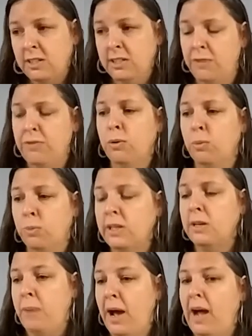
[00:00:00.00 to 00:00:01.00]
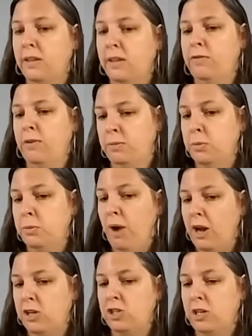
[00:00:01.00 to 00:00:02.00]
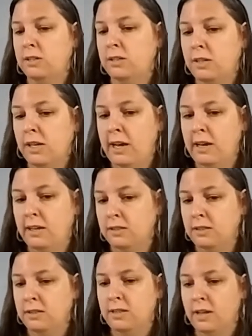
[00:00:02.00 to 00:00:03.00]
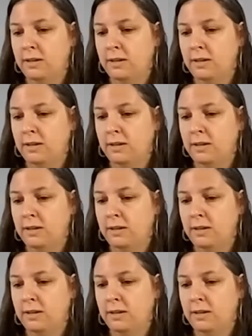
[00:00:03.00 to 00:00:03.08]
to suffer really badly from depression and